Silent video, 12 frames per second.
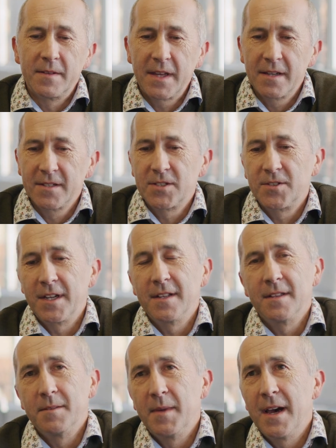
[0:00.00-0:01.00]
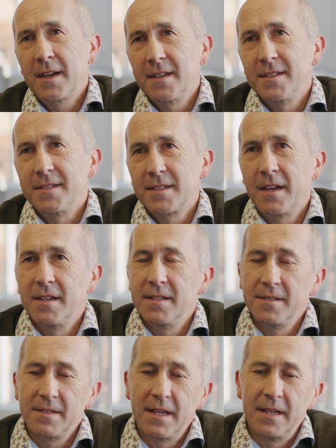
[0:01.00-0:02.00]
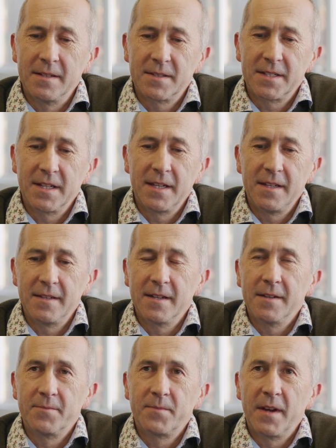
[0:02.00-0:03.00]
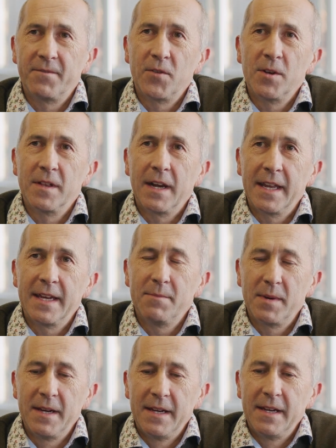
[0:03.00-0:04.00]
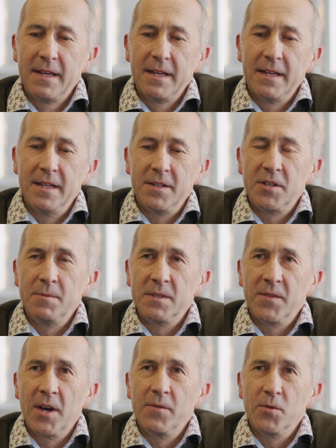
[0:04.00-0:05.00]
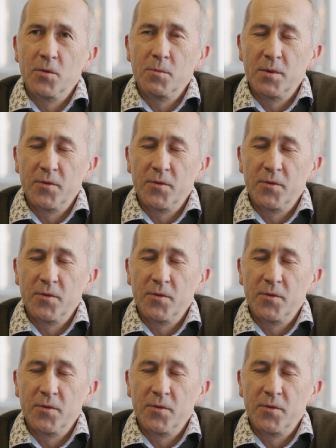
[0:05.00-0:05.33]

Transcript: The industry and the market is going to uh, see a, a, further leap in terms of overall